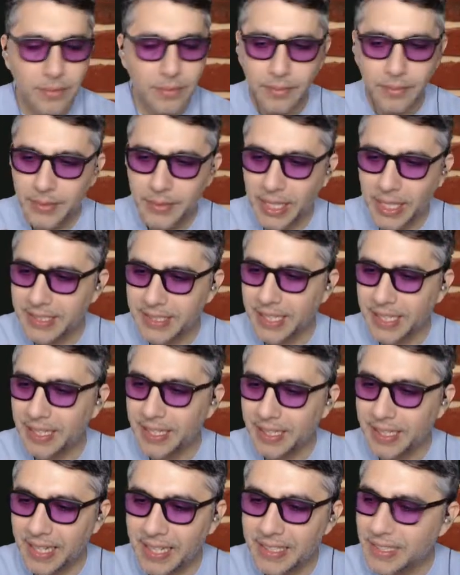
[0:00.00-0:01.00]
That's
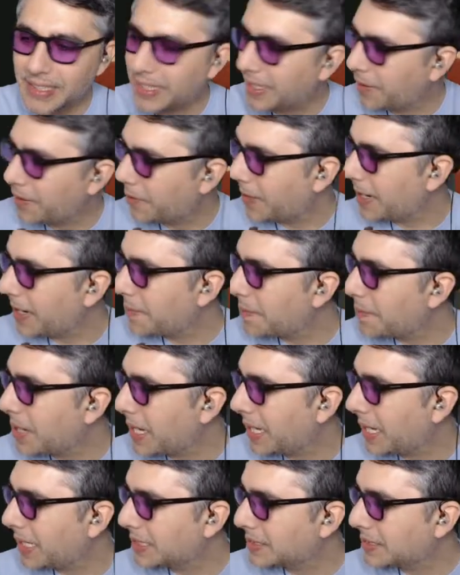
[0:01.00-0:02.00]
how that great
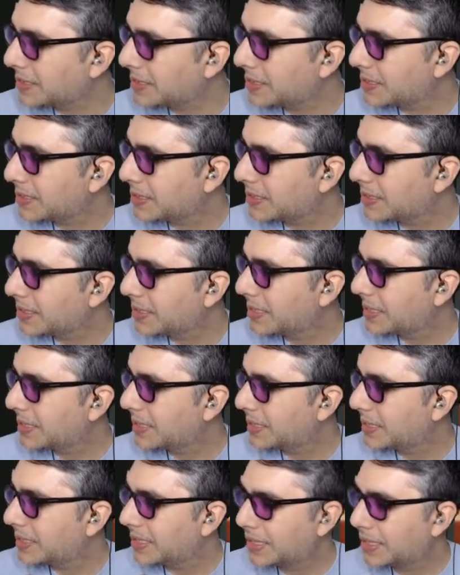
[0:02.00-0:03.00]
minds
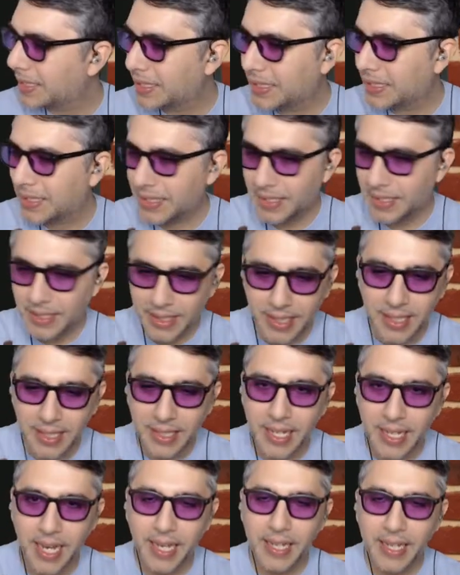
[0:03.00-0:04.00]
think
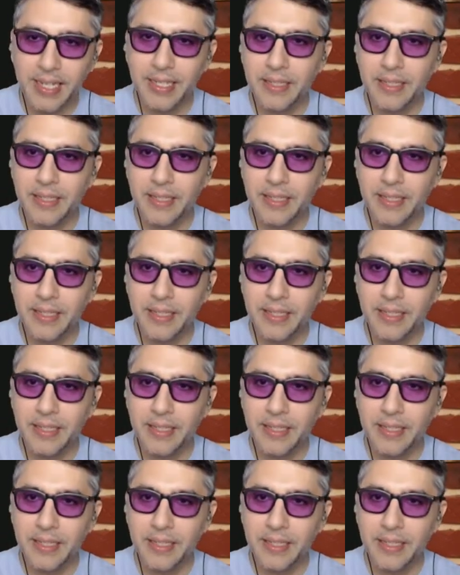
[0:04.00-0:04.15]
alike.